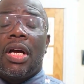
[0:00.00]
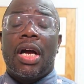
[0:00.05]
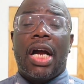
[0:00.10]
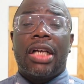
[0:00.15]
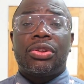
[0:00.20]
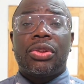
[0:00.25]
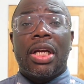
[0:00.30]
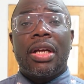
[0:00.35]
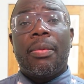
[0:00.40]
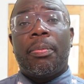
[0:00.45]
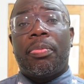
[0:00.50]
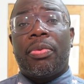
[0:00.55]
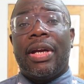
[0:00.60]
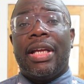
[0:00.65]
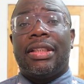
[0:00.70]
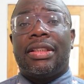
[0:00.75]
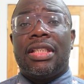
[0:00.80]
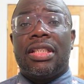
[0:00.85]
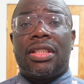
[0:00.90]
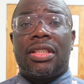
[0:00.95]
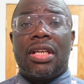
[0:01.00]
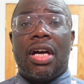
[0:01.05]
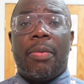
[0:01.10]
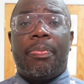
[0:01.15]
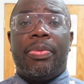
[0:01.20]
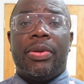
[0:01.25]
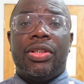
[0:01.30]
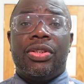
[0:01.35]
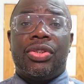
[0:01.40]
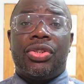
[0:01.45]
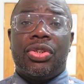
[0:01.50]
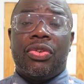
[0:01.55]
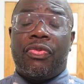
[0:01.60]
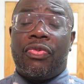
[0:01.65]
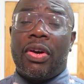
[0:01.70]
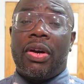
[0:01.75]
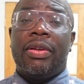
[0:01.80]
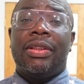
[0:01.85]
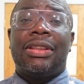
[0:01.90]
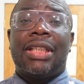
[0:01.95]
I try to break this up into
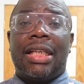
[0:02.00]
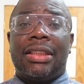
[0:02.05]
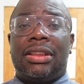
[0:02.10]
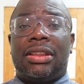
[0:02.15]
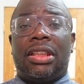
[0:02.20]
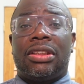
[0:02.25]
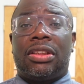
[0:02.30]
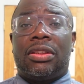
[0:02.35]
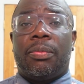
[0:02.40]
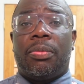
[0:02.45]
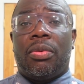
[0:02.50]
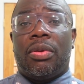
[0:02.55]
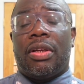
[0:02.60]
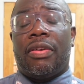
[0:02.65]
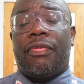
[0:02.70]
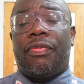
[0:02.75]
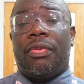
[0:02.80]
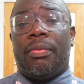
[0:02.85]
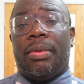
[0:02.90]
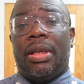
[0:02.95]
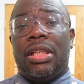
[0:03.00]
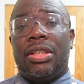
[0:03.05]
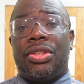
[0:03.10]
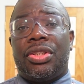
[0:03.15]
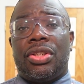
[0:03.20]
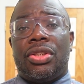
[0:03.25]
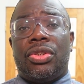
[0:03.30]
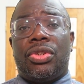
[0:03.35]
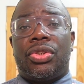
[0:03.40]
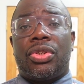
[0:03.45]
very digestible information.